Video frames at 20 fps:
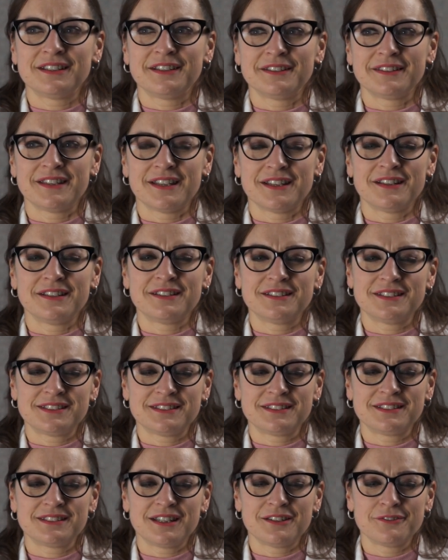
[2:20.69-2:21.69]

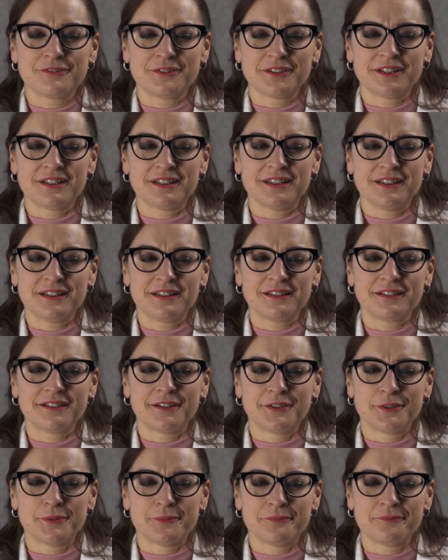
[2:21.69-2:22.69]
That I feel like
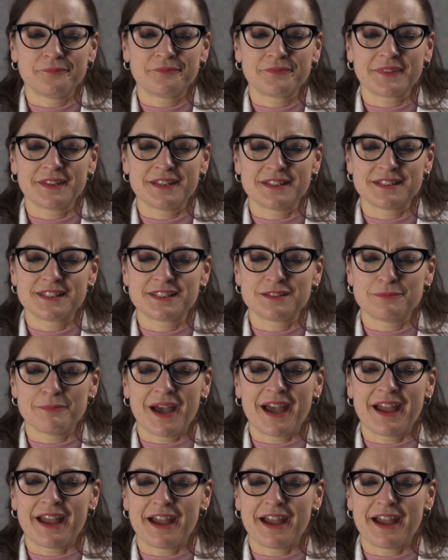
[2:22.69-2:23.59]
is my